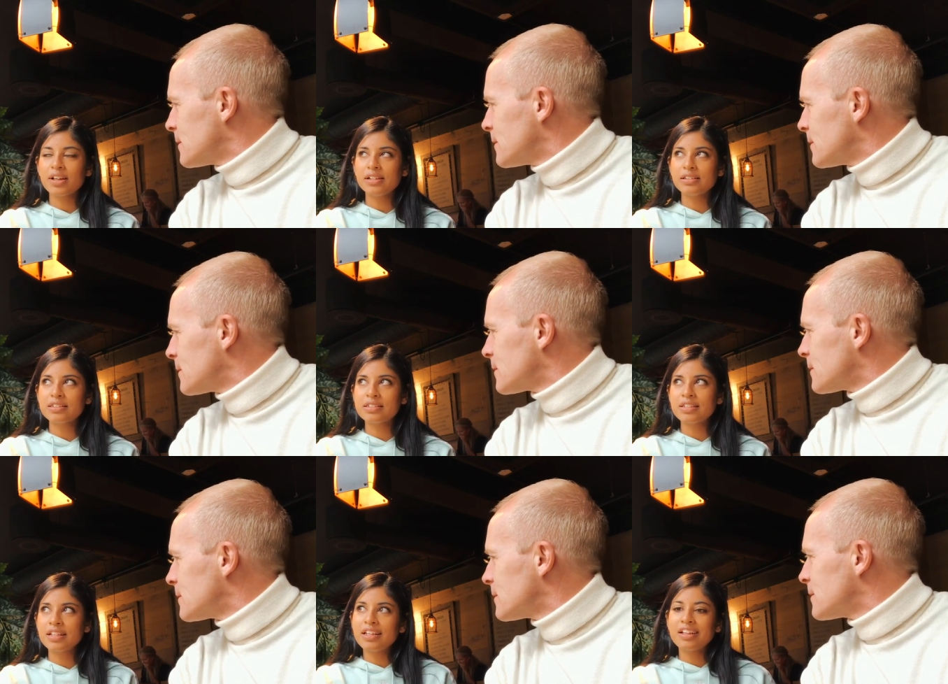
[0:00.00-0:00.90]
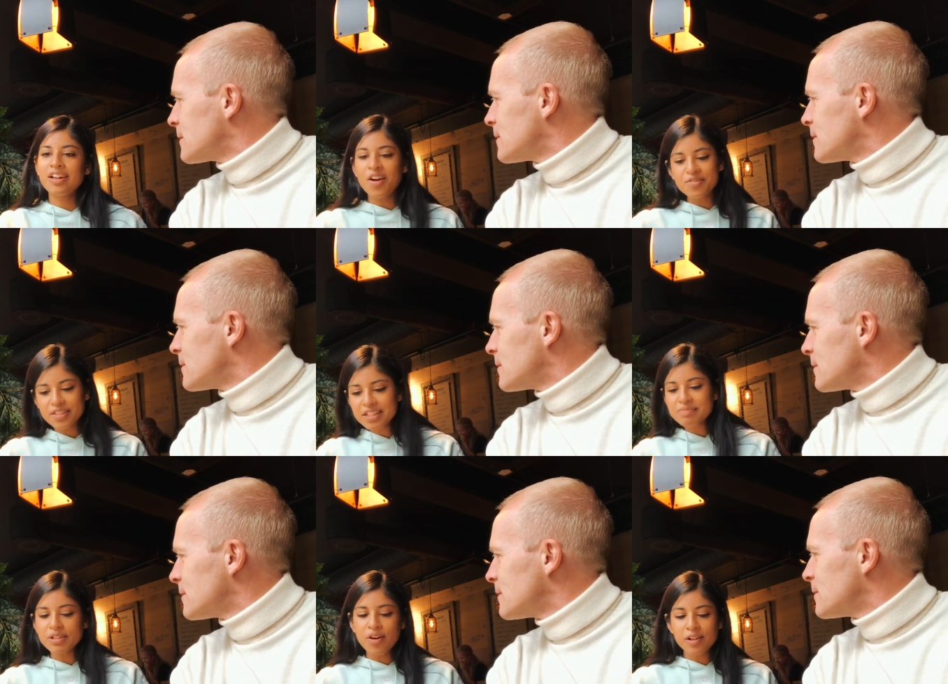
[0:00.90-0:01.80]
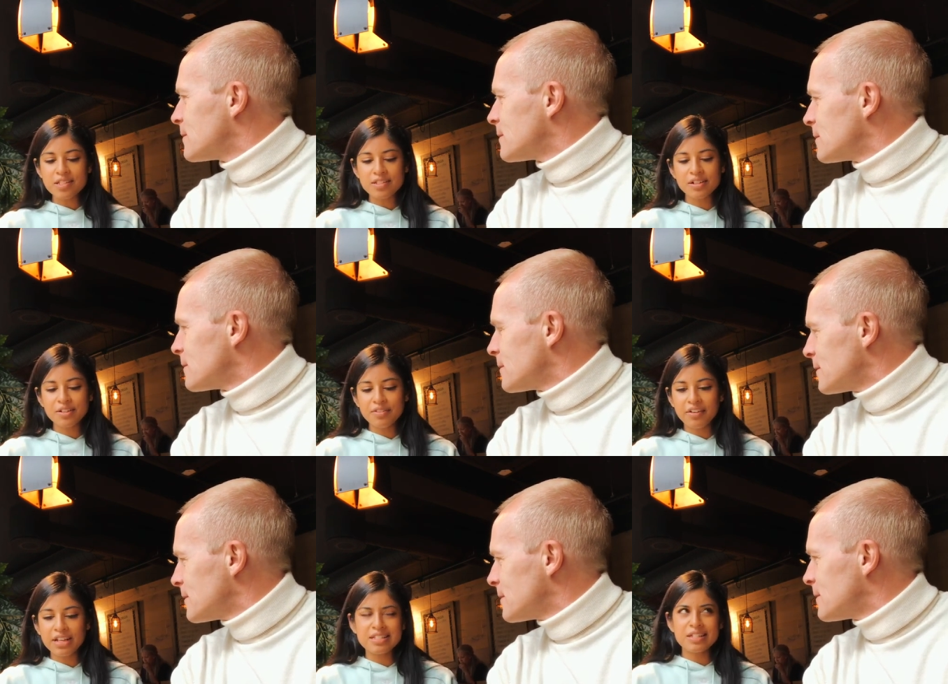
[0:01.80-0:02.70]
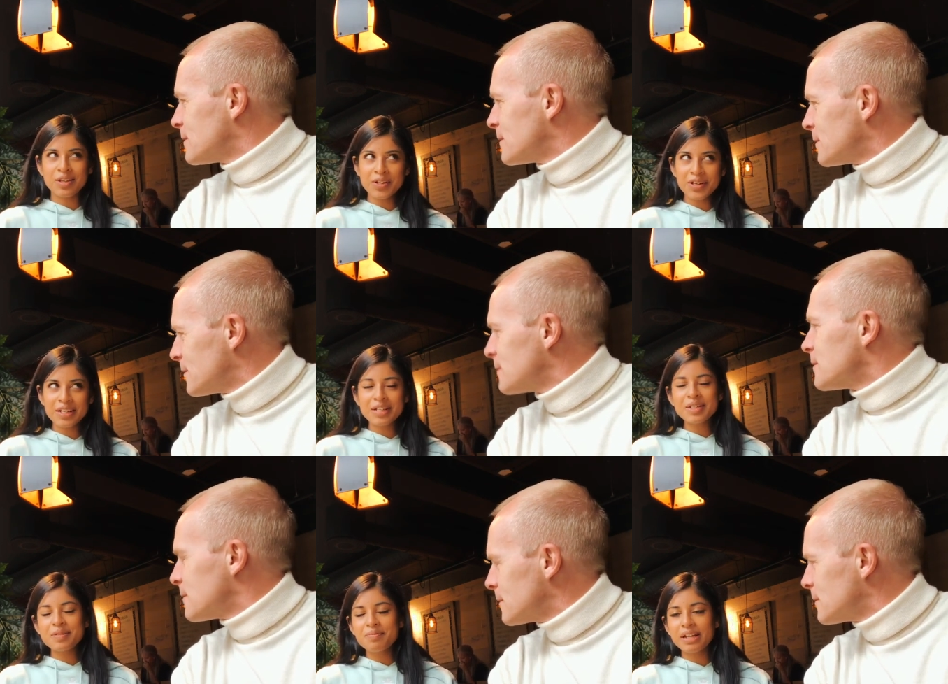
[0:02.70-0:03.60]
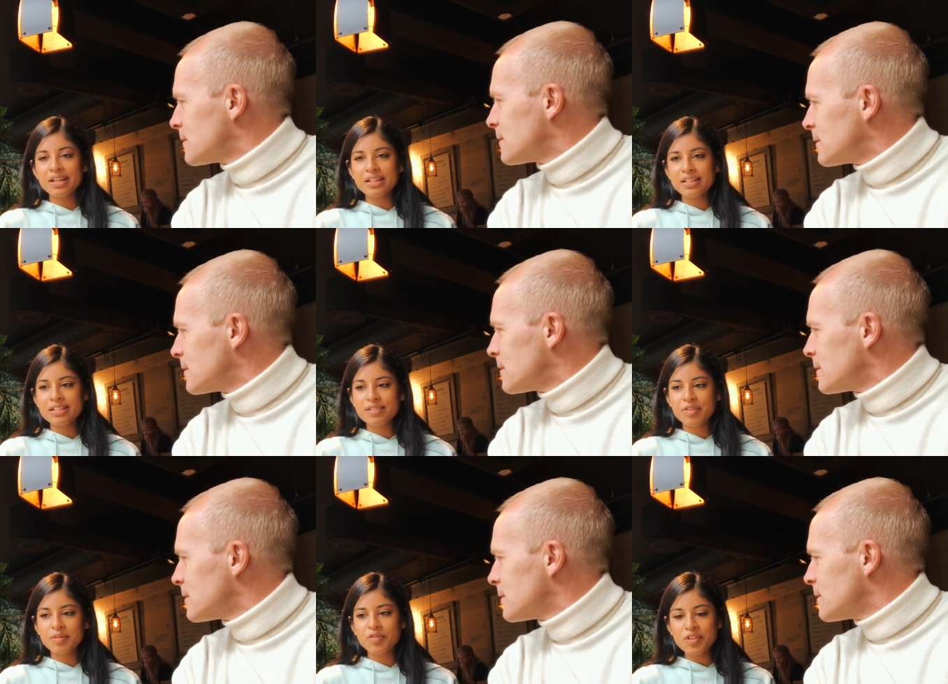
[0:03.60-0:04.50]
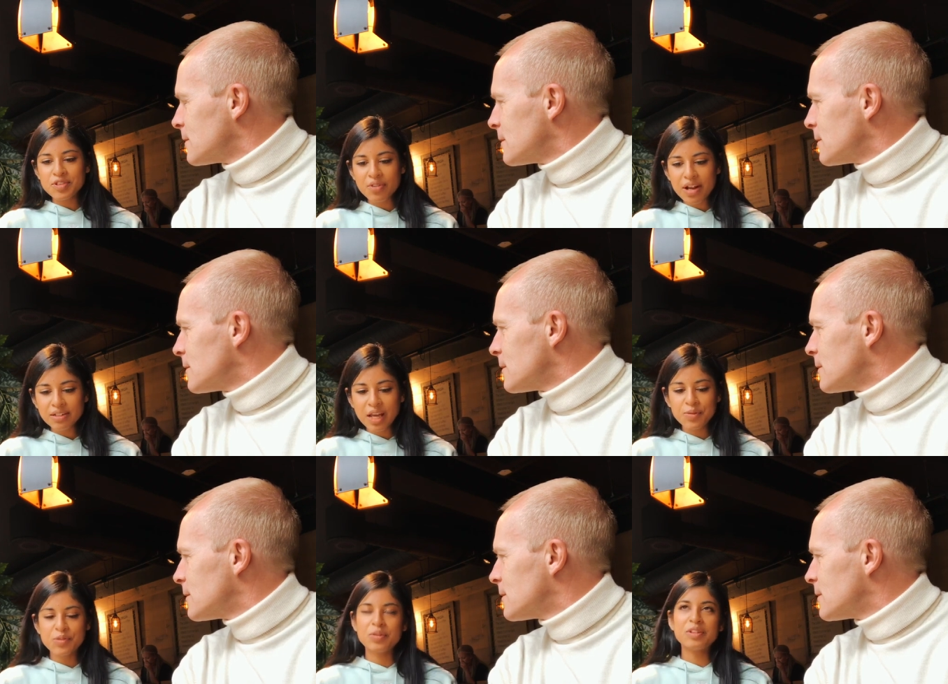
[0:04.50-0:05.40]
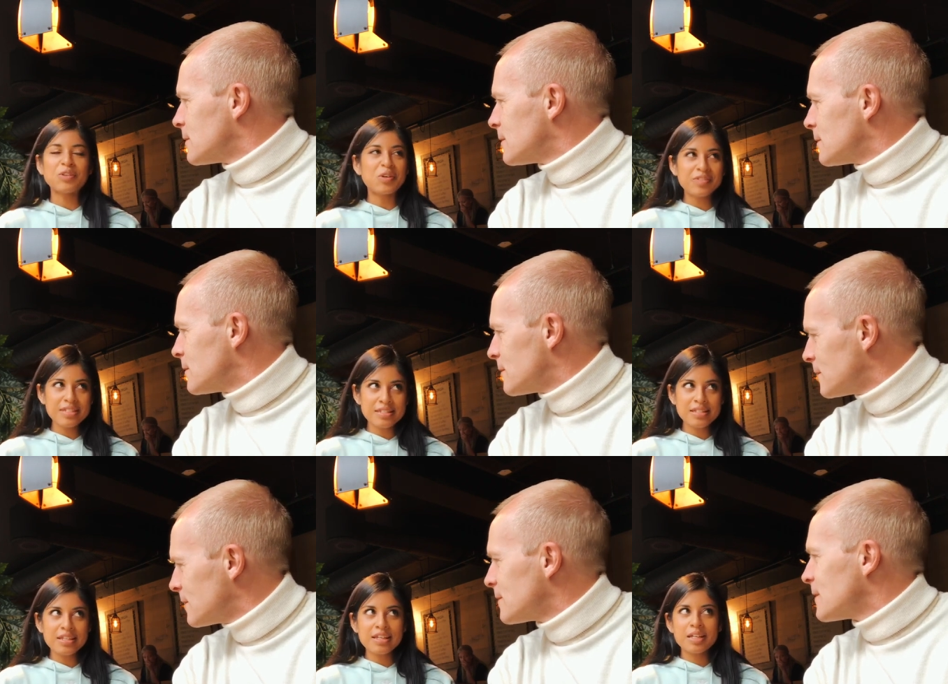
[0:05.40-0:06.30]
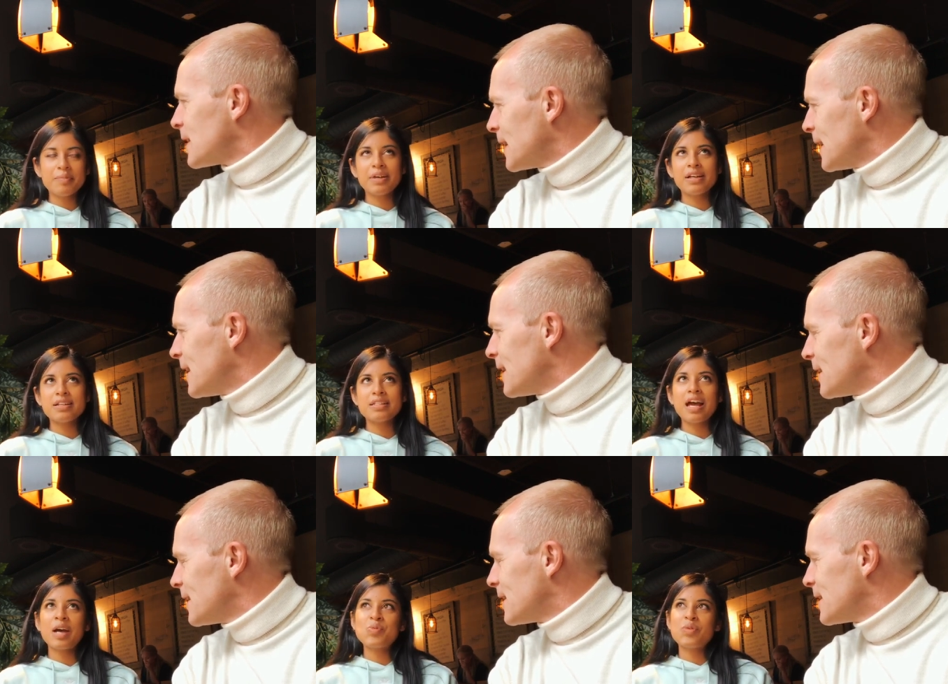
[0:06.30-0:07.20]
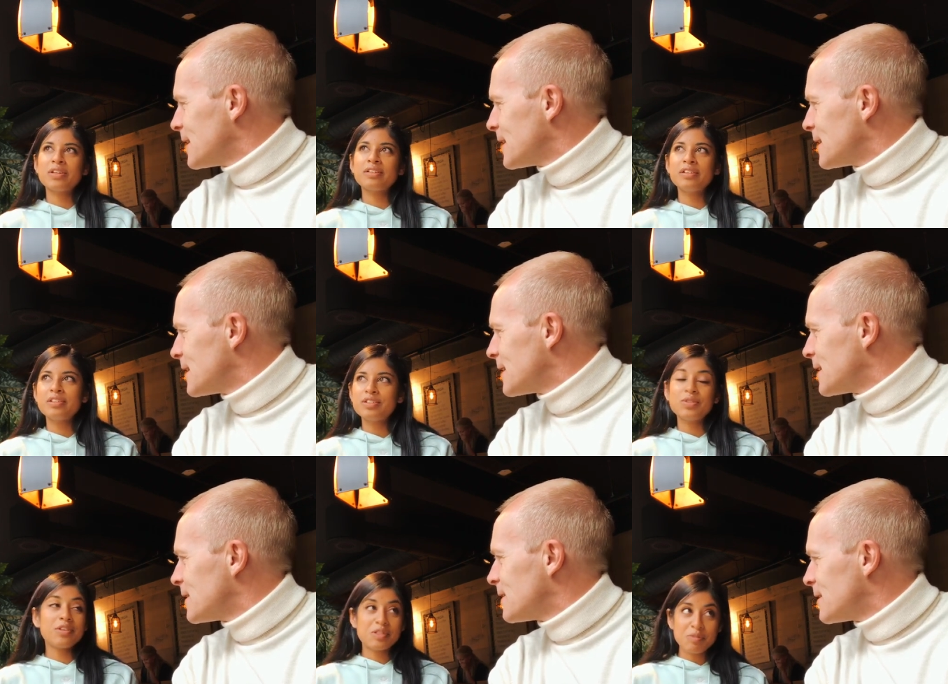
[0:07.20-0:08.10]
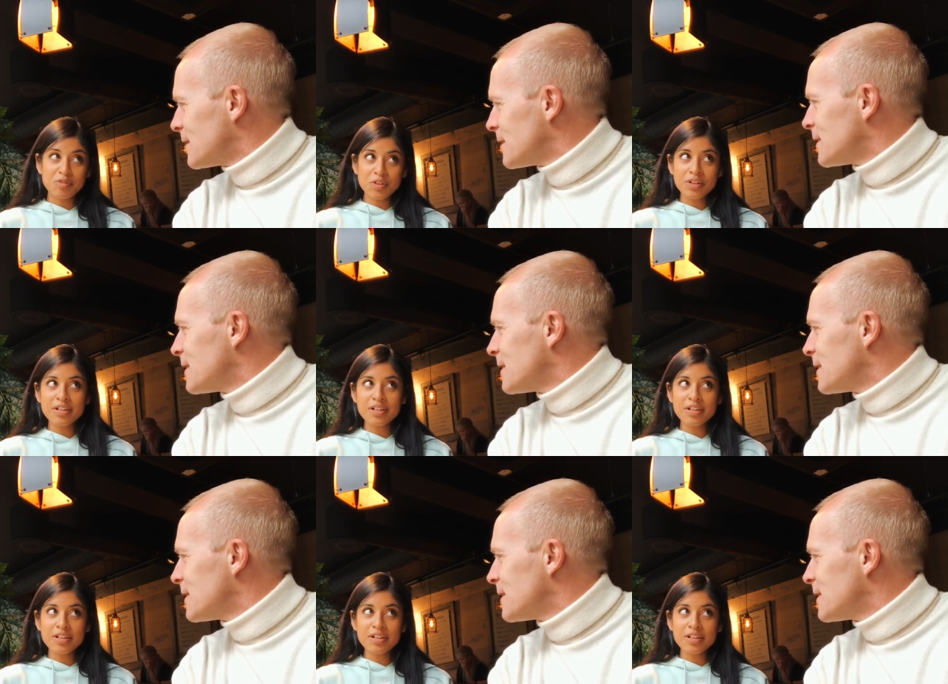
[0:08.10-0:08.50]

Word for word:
Speaker 1: felt confident but also very insecure because from the first round, I was really nervous because I had won two years before.